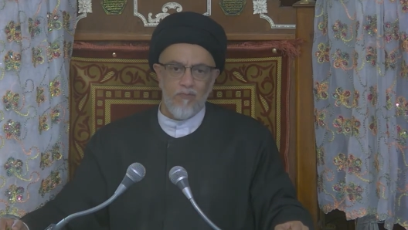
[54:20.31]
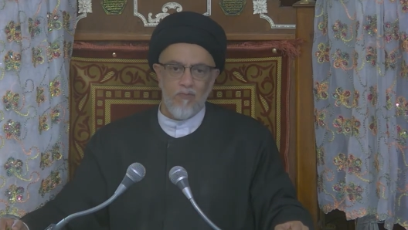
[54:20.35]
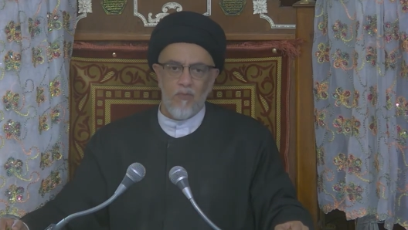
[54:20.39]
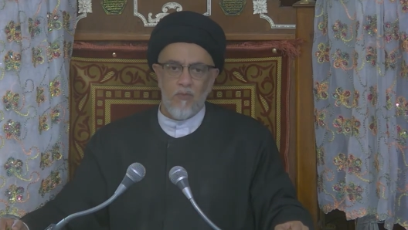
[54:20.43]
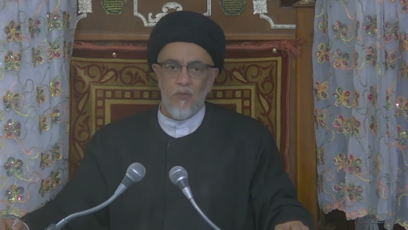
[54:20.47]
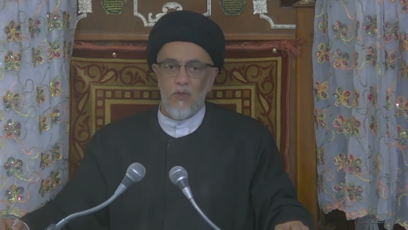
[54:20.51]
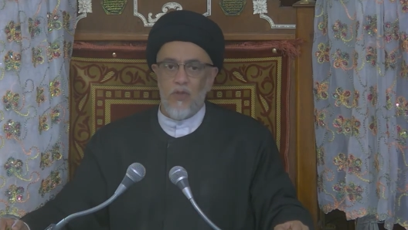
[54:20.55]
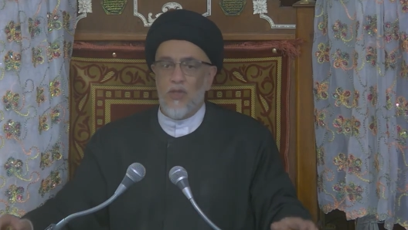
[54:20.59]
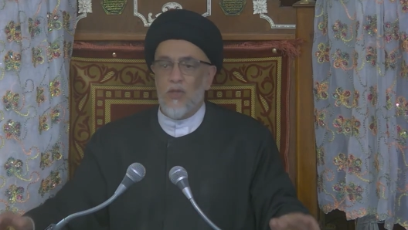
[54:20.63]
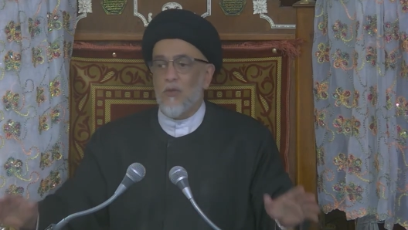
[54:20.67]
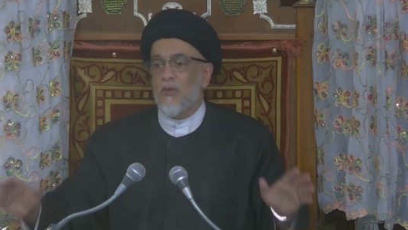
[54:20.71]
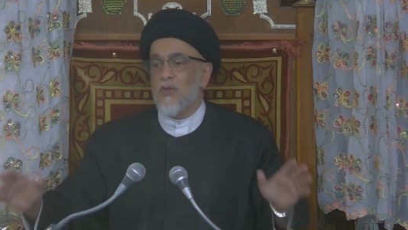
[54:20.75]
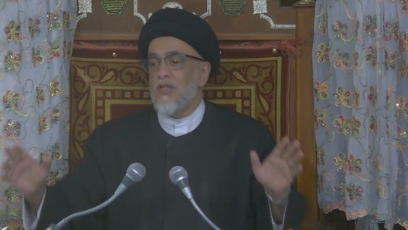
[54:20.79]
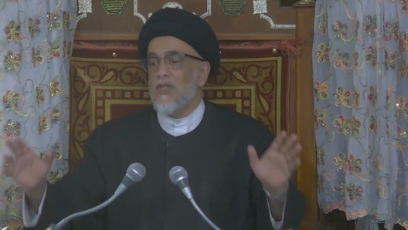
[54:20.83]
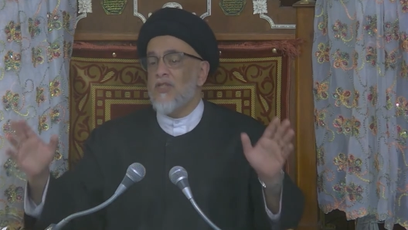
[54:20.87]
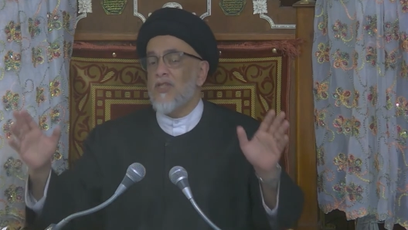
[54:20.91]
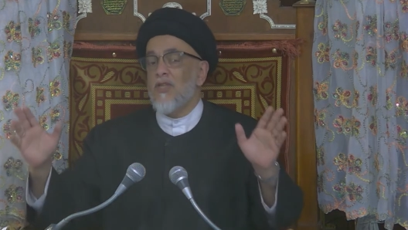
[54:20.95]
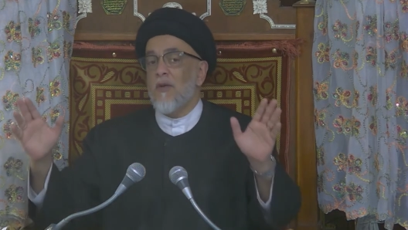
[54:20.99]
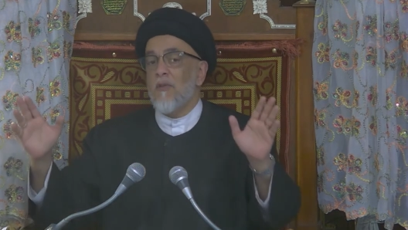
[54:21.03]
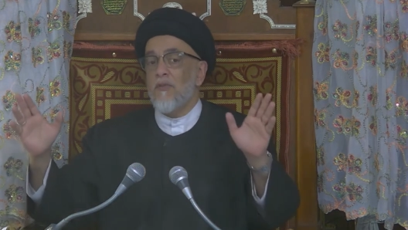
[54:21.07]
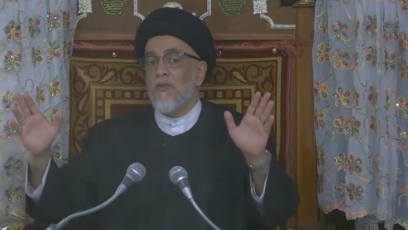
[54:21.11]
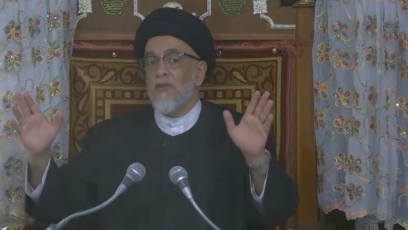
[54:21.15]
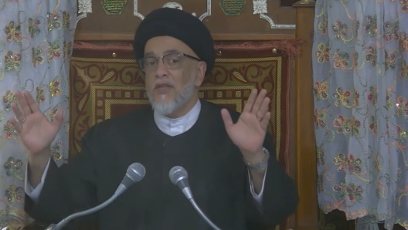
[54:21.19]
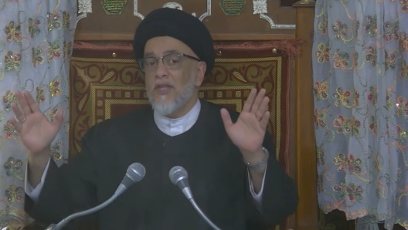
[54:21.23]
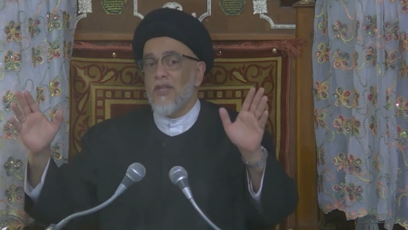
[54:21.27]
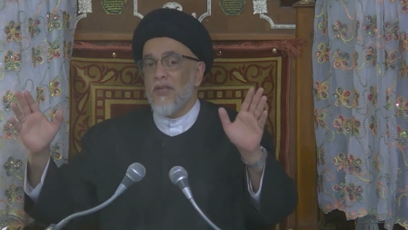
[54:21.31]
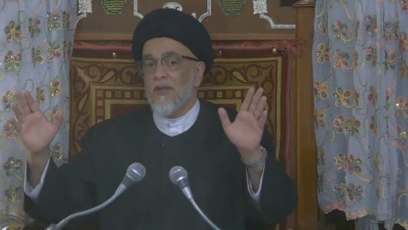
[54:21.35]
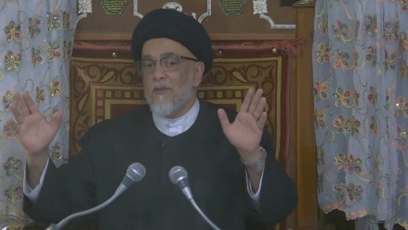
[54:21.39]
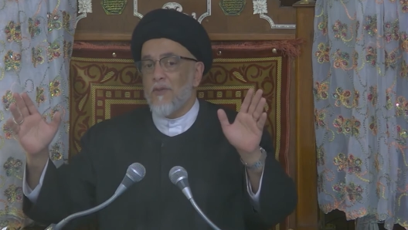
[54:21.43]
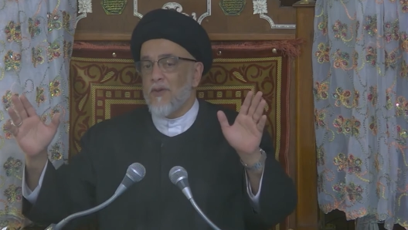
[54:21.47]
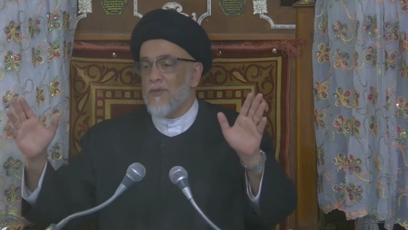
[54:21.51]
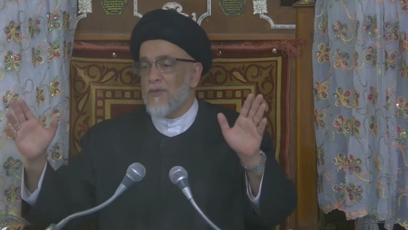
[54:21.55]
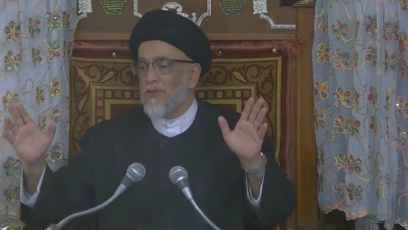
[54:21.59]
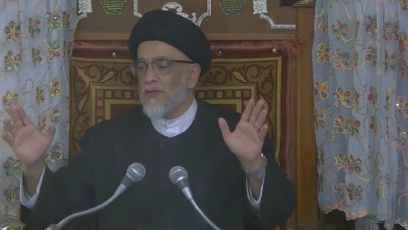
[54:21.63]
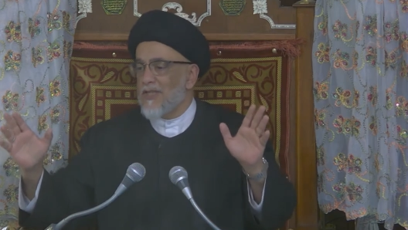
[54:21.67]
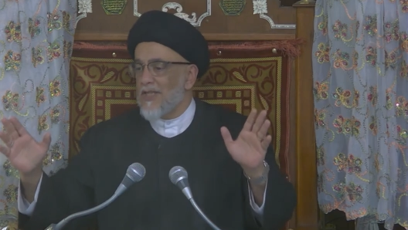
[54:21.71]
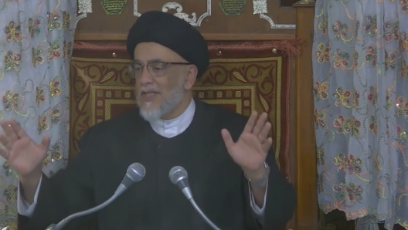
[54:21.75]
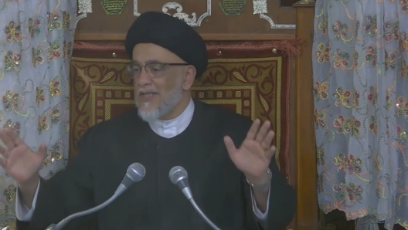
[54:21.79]
But there was something Imam
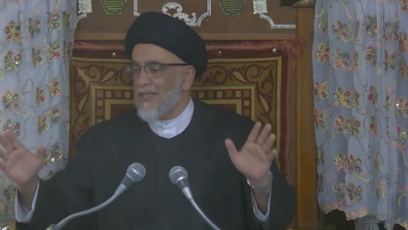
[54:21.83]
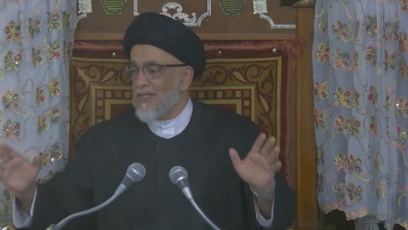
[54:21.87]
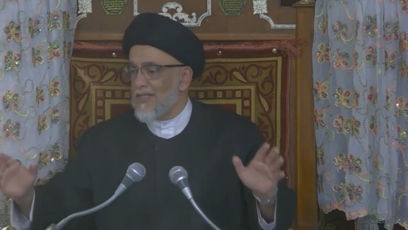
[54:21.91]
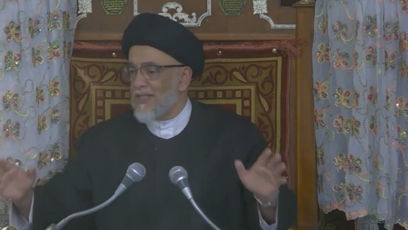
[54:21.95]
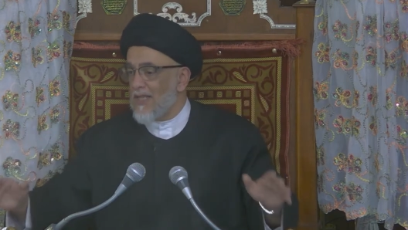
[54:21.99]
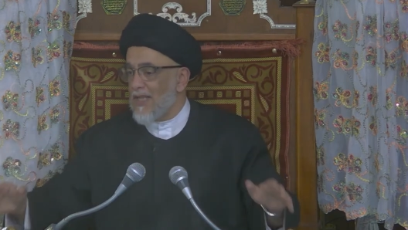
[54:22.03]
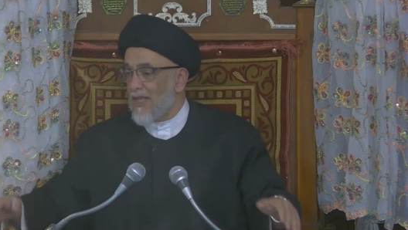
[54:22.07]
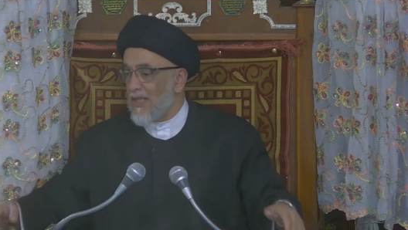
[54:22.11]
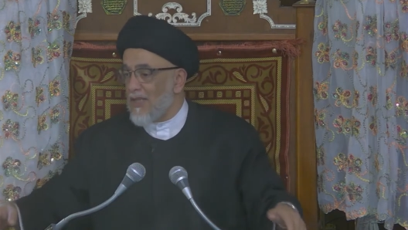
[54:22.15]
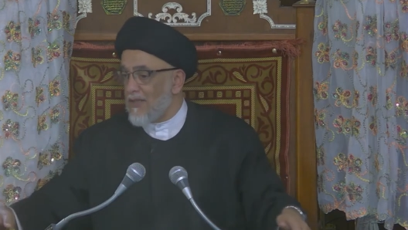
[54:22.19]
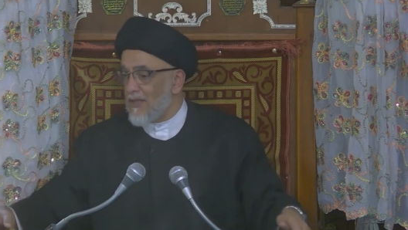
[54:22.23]
Hussein said